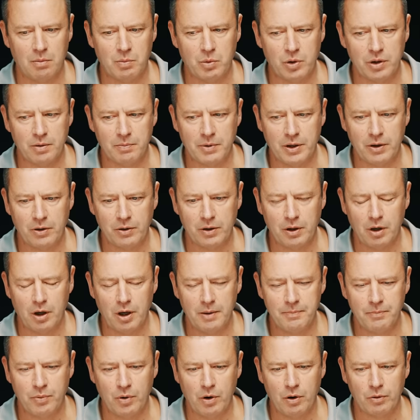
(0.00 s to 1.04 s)
on one of my
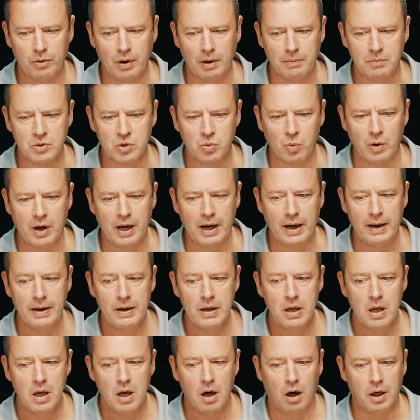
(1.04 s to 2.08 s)
online programmes where
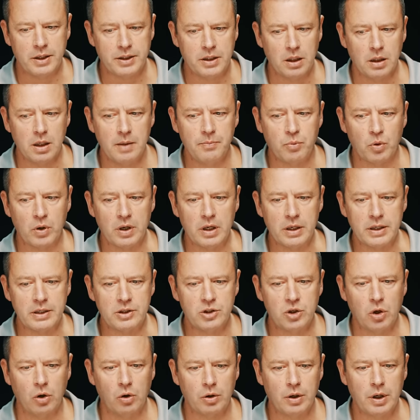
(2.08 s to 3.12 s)
I deliberately
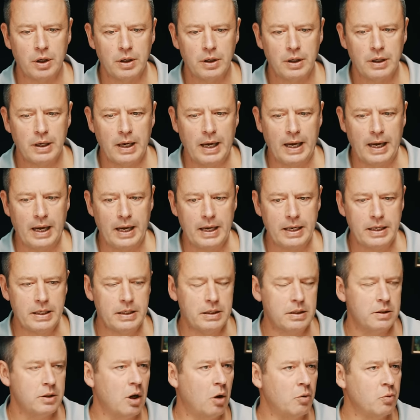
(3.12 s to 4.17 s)
took a
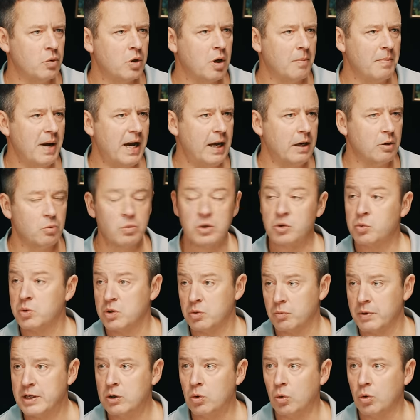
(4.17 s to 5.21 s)
known command, which was
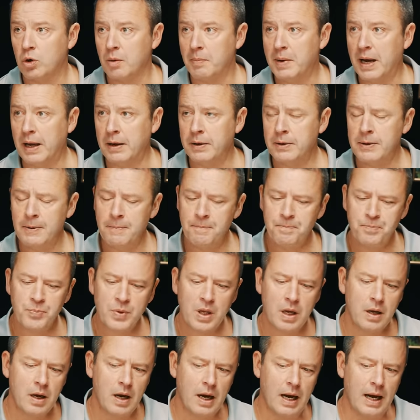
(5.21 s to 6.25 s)
a recall command,
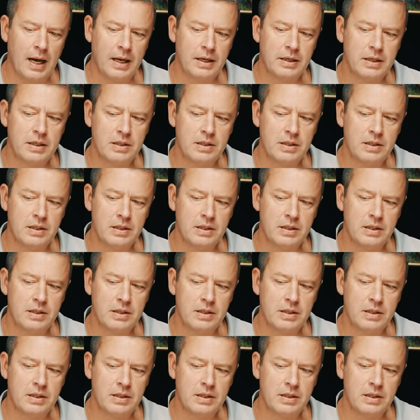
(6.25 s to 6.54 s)
and